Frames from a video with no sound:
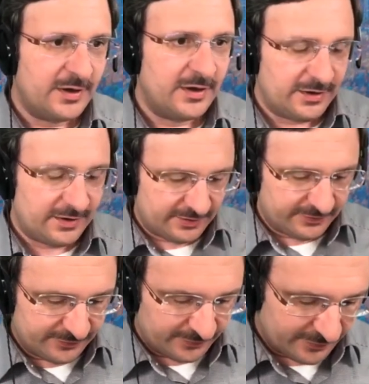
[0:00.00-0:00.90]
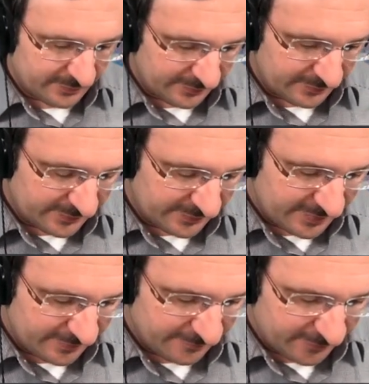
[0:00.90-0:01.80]
is the set
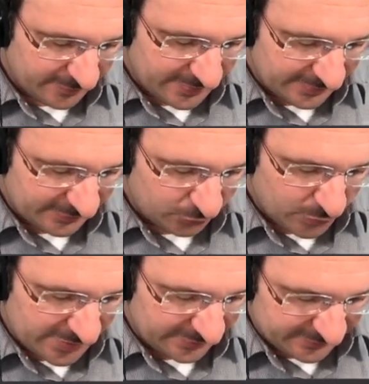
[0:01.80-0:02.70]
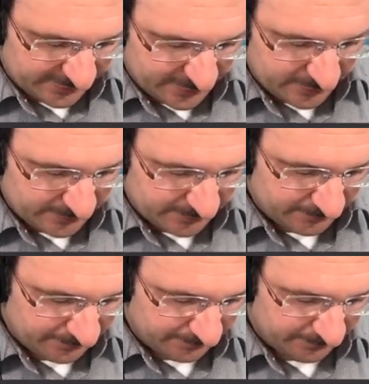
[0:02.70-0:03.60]
of all x1, x2
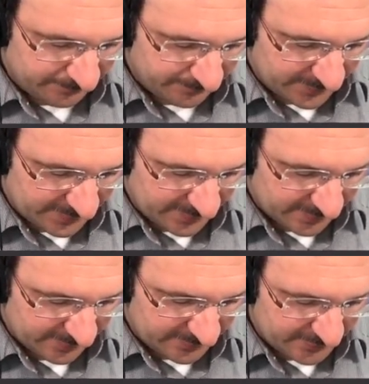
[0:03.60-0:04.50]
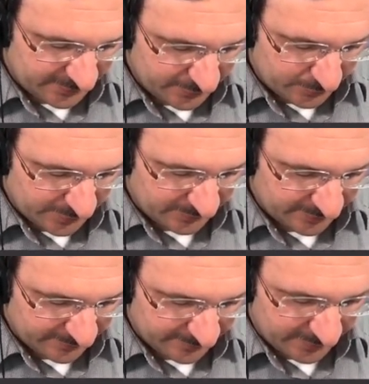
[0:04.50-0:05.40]
in R2, one with the
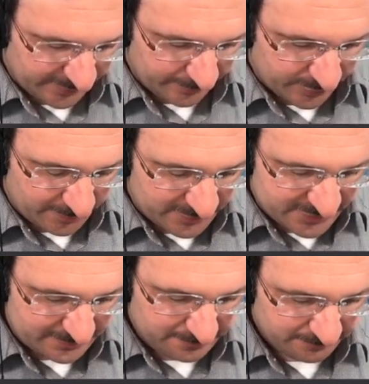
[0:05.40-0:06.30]
following property.